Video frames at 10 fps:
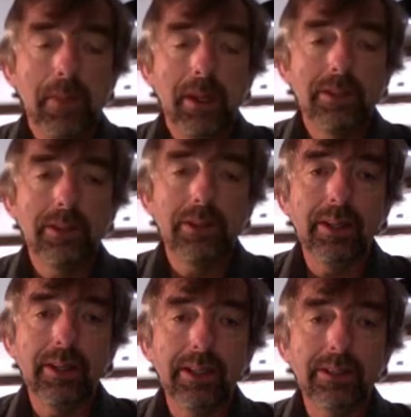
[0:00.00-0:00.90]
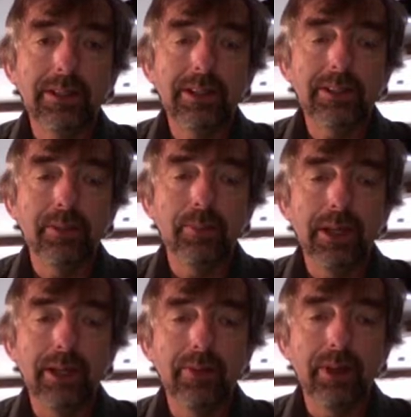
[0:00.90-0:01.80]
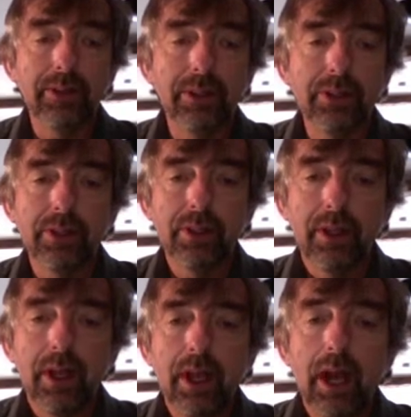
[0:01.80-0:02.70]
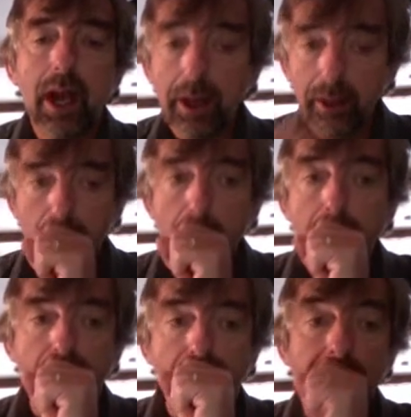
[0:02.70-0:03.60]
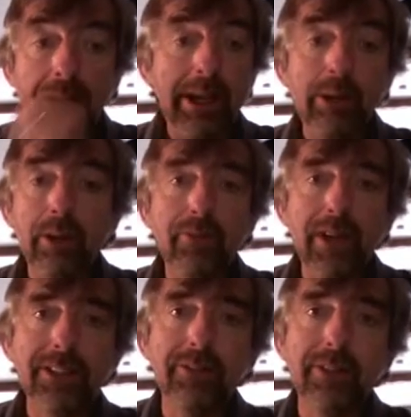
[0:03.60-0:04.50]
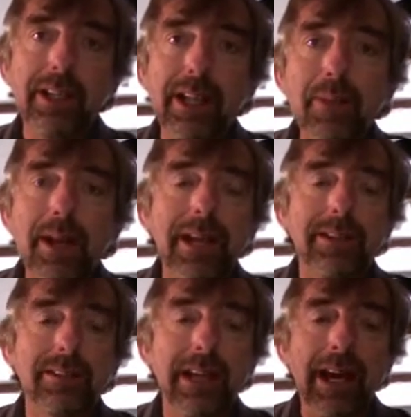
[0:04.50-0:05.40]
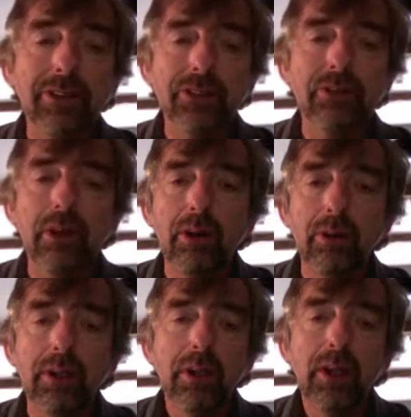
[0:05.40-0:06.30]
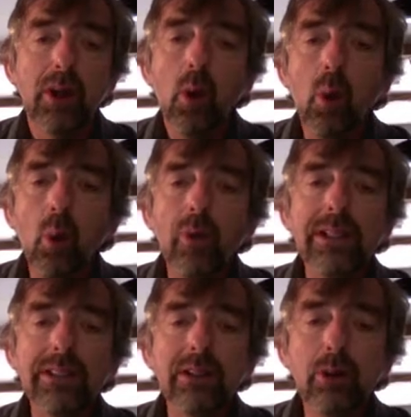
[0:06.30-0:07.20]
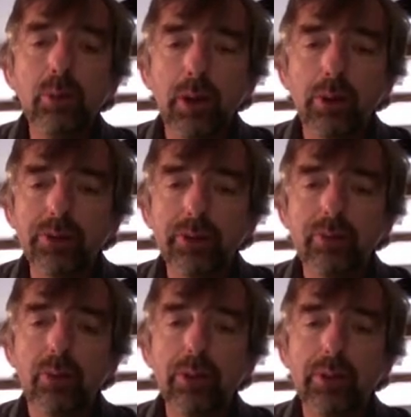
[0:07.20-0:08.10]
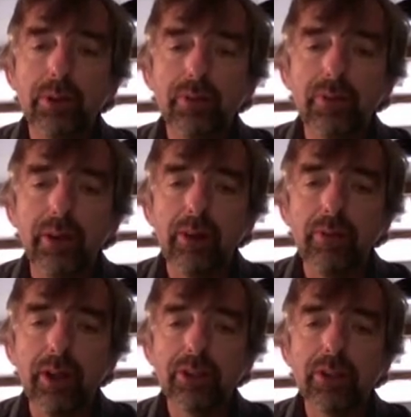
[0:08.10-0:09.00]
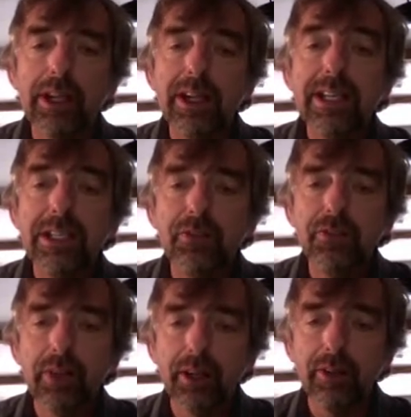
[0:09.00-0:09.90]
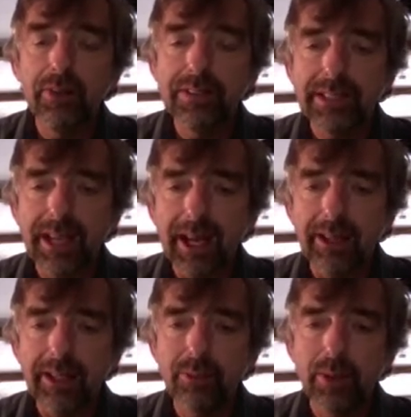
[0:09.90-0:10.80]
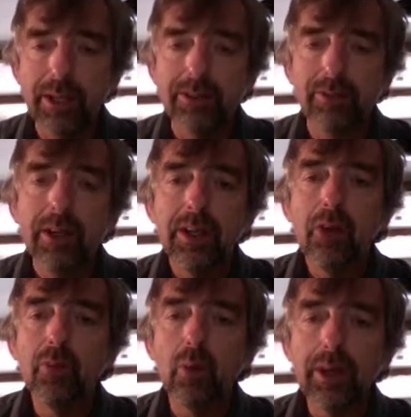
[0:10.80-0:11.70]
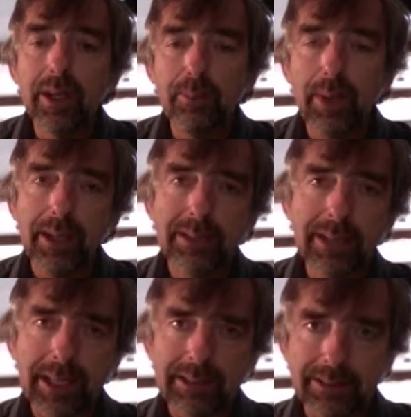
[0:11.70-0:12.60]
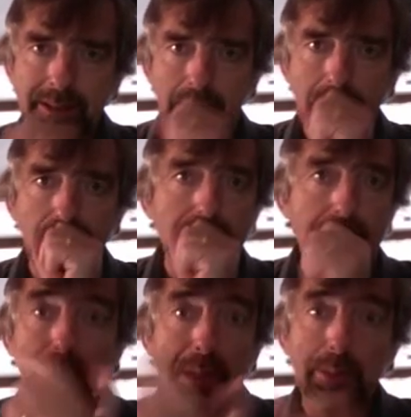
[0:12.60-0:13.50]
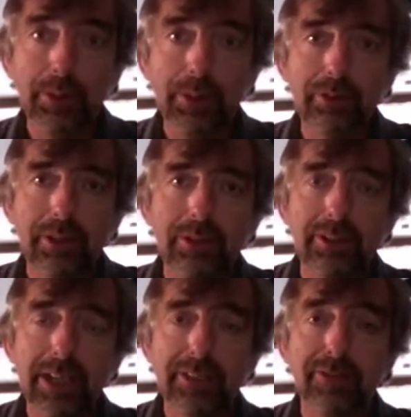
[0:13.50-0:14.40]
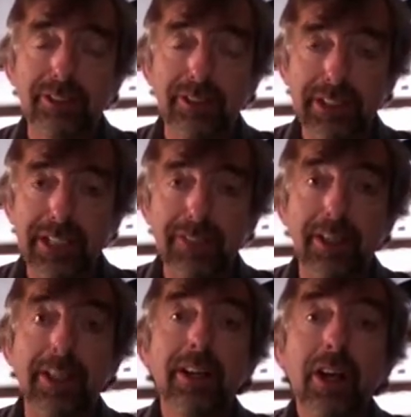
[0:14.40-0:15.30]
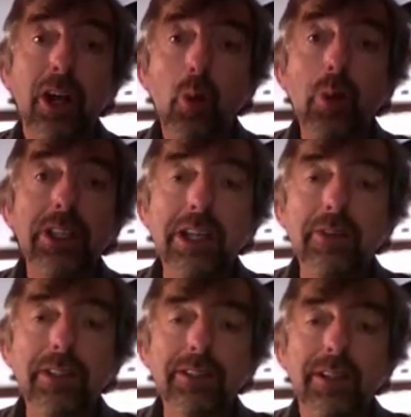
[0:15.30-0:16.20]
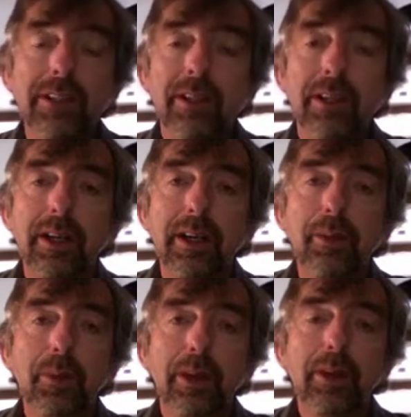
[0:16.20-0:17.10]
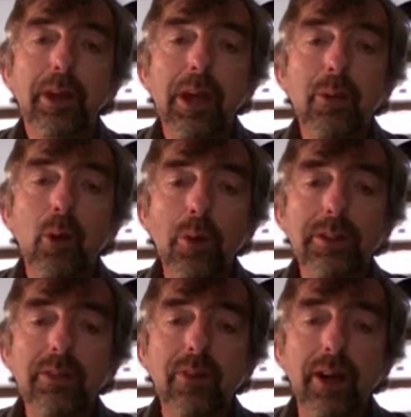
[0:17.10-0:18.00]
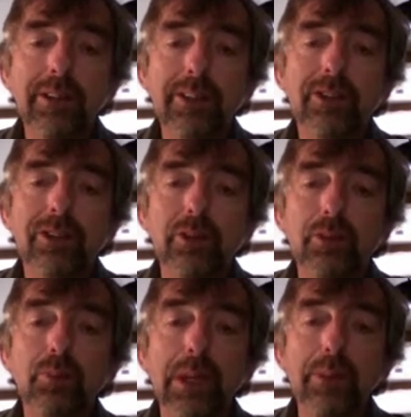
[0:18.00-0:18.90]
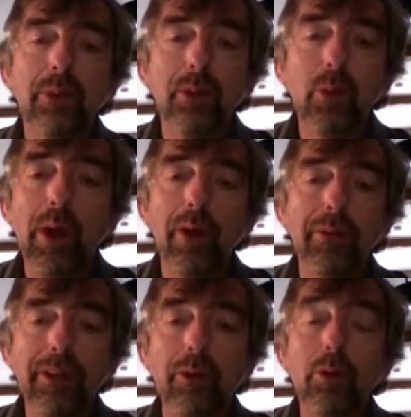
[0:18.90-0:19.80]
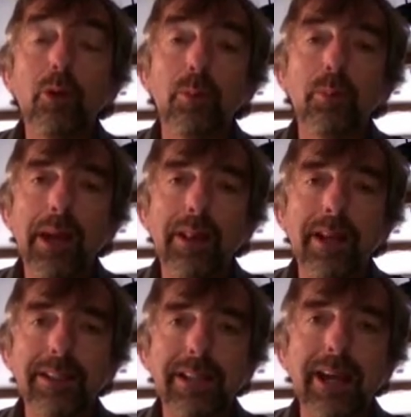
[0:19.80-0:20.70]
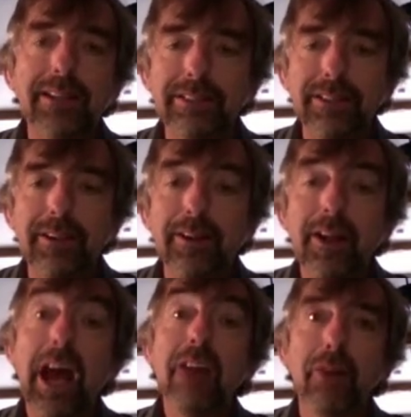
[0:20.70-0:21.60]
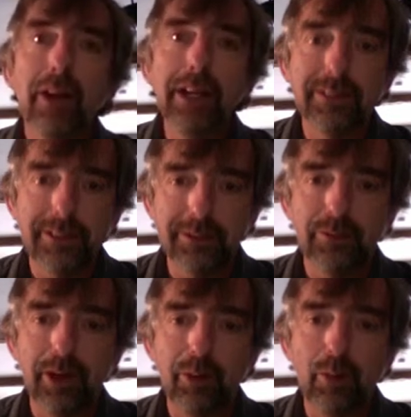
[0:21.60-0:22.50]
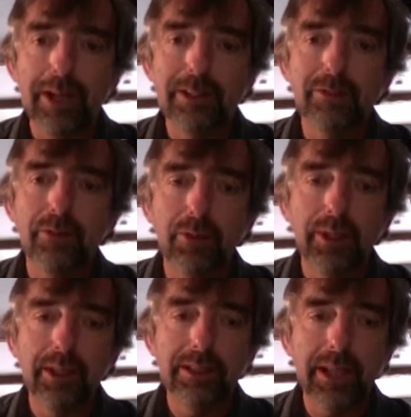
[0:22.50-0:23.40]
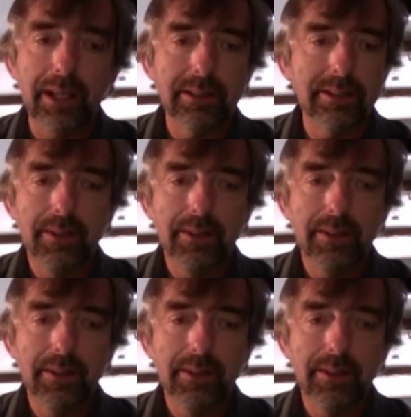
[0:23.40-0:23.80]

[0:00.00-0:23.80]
So I think that's a big advantage. And it will effectively eliminate at a stroke all these loopholes and what we call in France the niche fiscale, these ways of avoiding paying taxes that people use so successfully, which give this enormous advantage to people who are wealthy and who can pay their tax advisors to find ways of avoiding tax.